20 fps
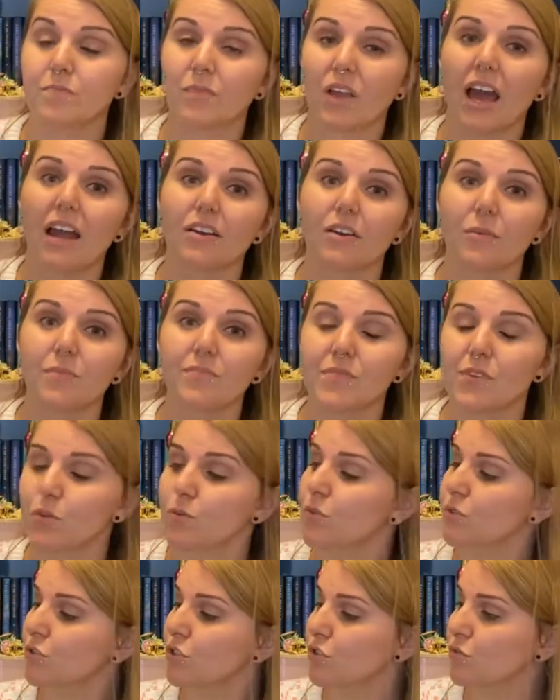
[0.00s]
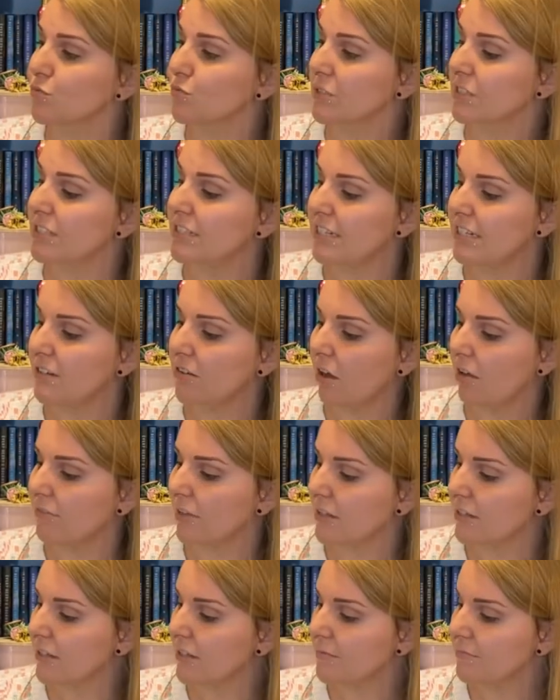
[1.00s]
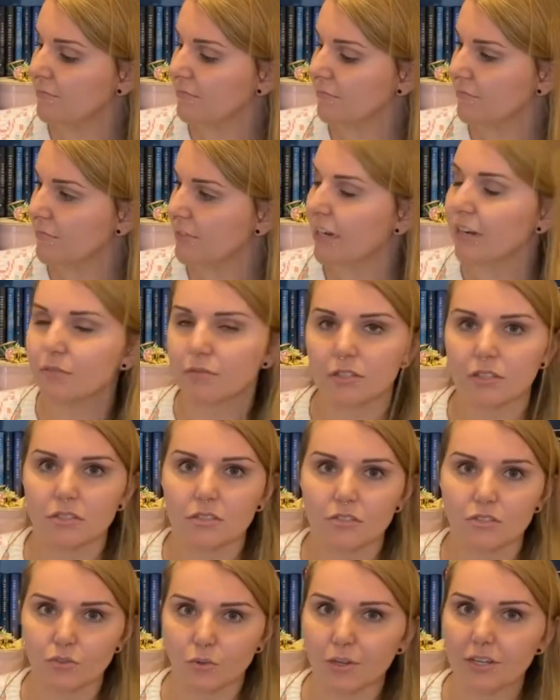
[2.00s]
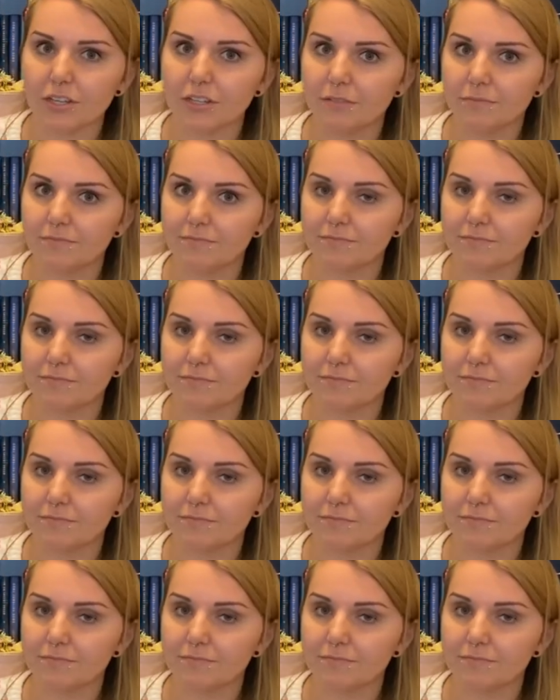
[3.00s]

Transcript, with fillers: I don't know. This was just a really neat novella that I really enjoyed,